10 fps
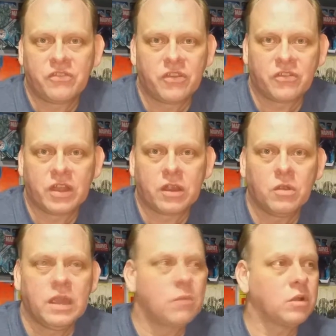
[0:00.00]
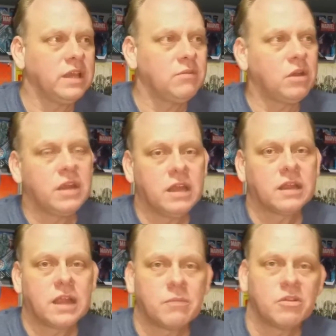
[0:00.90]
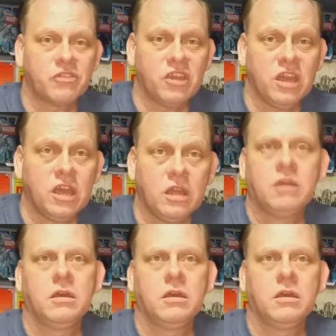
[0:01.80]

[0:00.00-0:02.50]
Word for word: It's just like, okay, we're leaving on a helicopter. See ya.